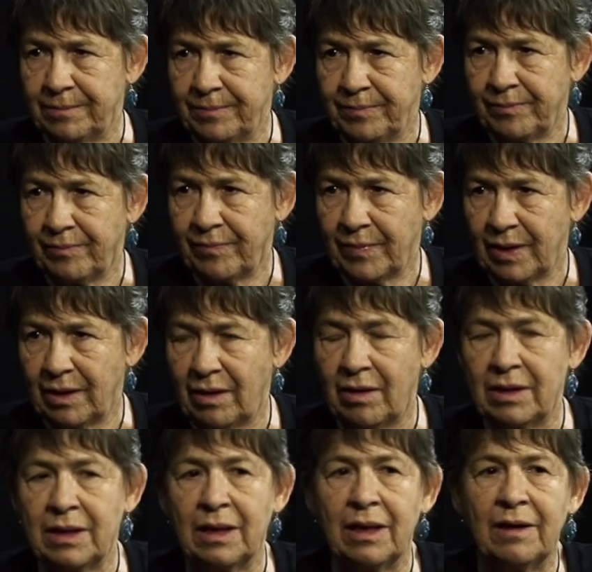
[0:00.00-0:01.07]
Mm-hmm.
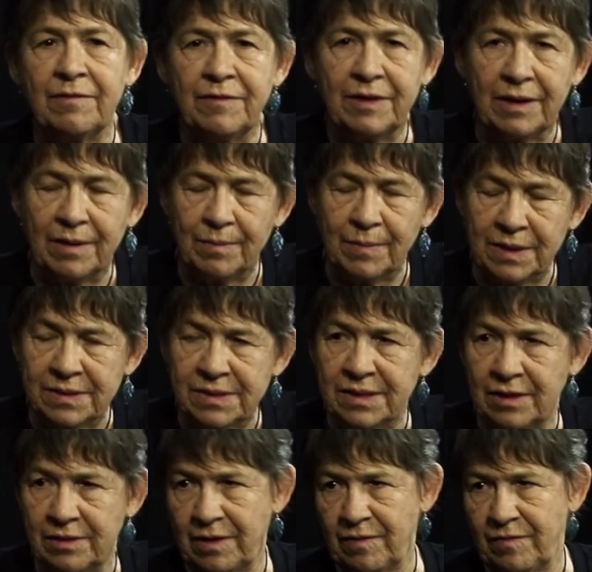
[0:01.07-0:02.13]
I'd love to get my
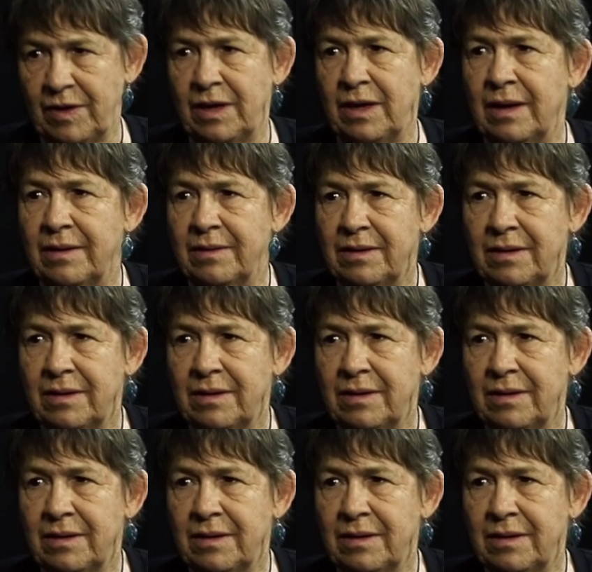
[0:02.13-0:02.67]
son over here